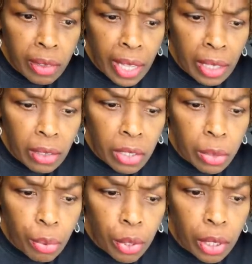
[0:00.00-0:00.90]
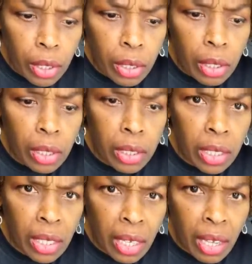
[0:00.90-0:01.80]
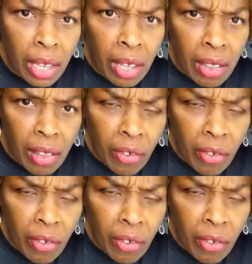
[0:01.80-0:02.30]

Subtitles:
That looks pretty good. The